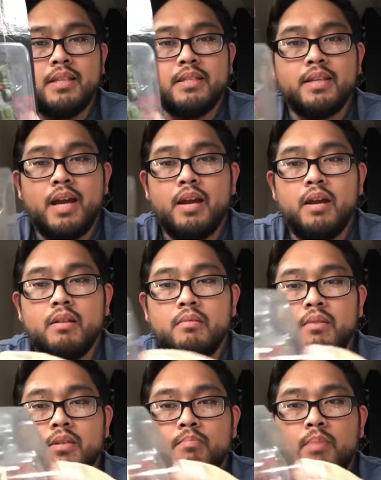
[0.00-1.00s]

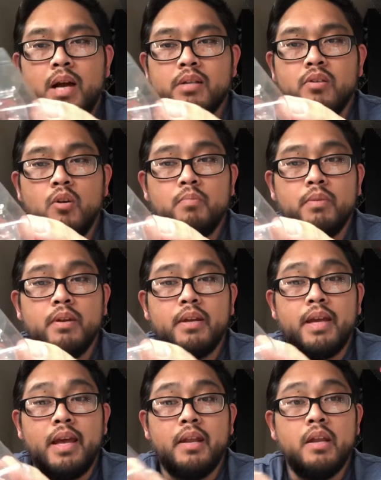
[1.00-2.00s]
this box open
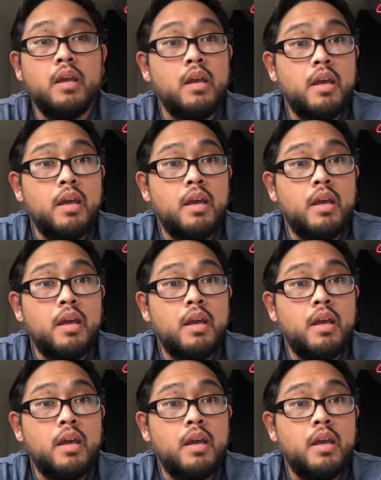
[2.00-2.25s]
again.